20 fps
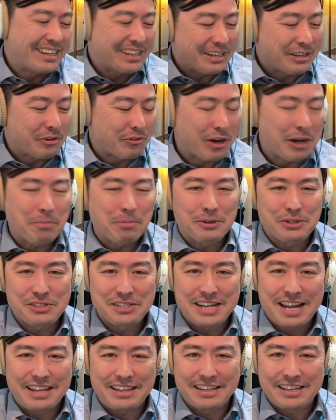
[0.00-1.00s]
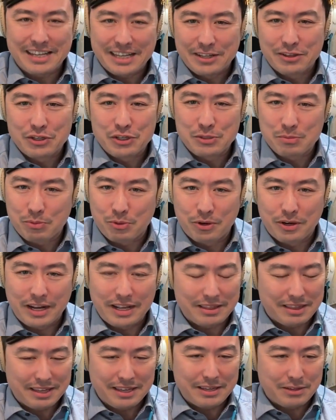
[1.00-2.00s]
Great personality in the sport. I
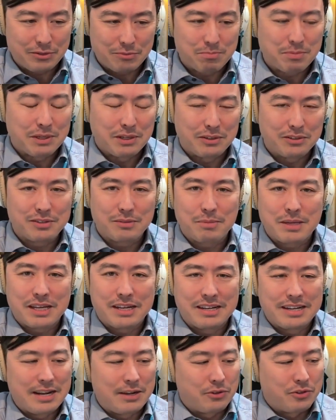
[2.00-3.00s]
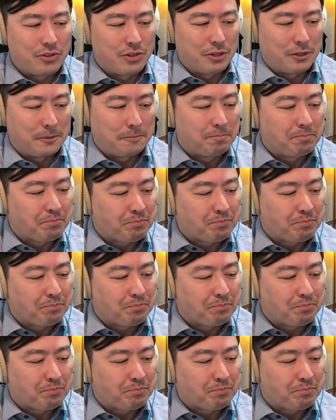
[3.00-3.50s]
think he's built to be an announcer.